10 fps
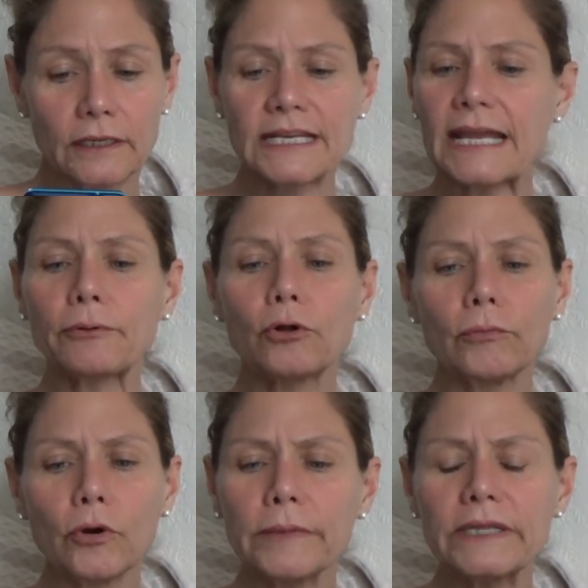Dipole
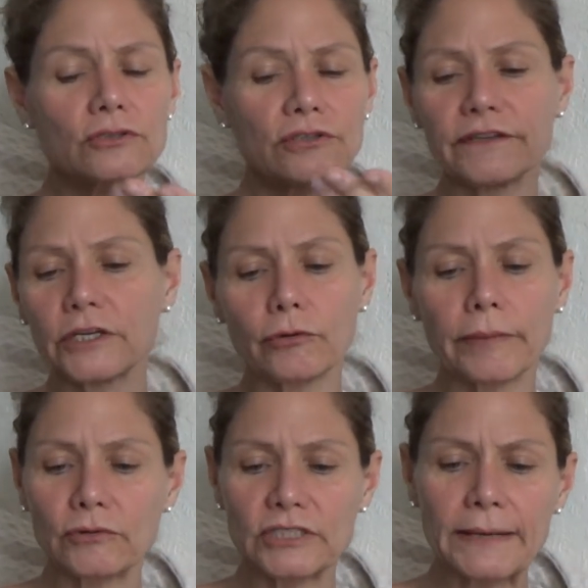moment, there's a video
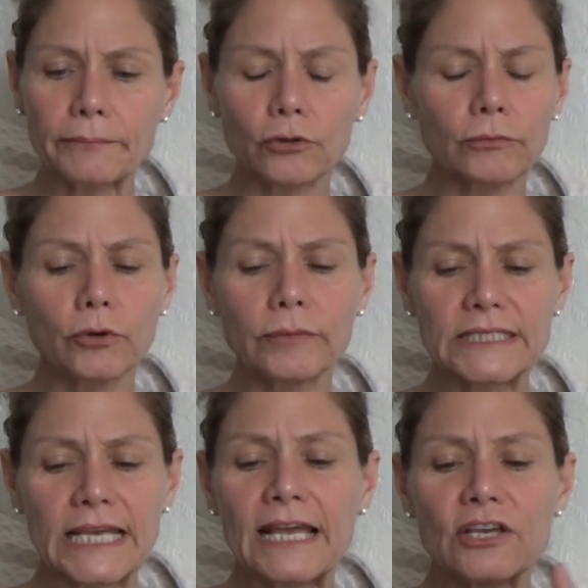about dipole moments.